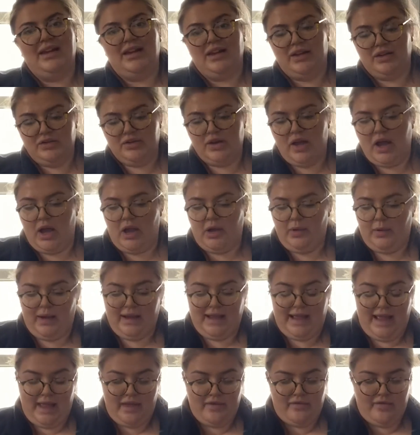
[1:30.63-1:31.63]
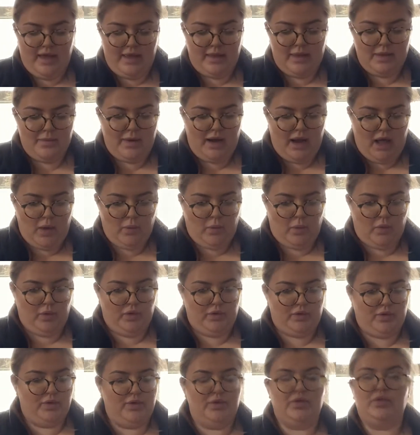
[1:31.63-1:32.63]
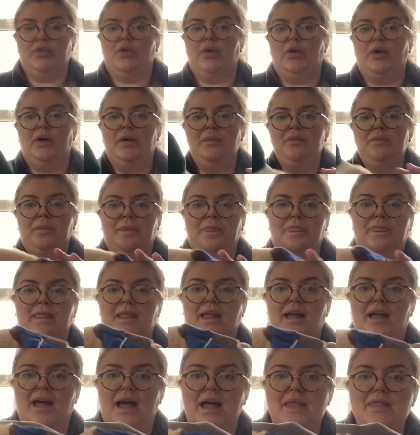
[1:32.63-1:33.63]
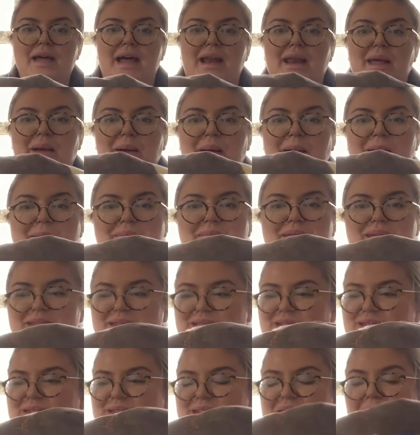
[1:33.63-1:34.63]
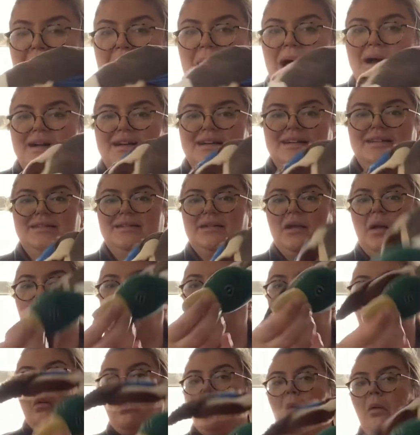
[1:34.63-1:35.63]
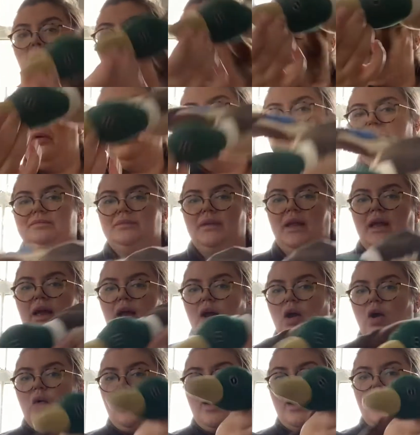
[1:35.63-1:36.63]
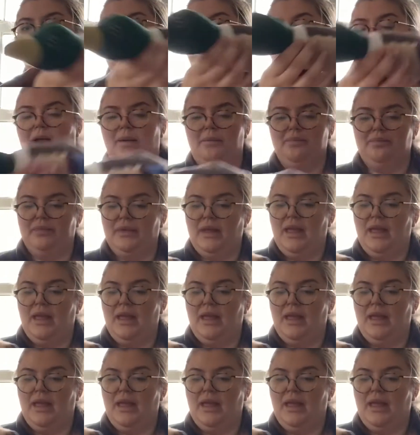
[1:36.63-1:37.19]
No, I gave in the minute I walked through the door. And then I got this duck. Oh, quack, quack.